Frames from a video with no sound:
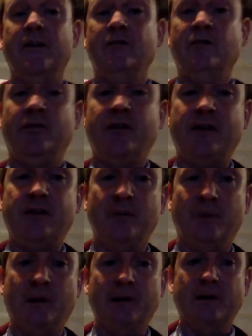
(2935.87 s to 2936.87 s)
for section
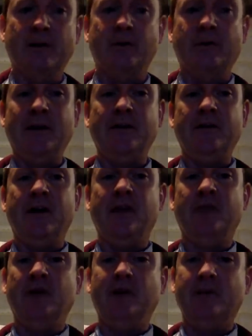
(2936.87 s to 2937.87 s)
1 because we didn't
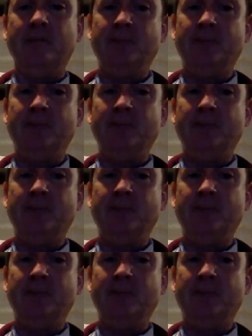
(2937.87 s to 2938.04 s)
cover it.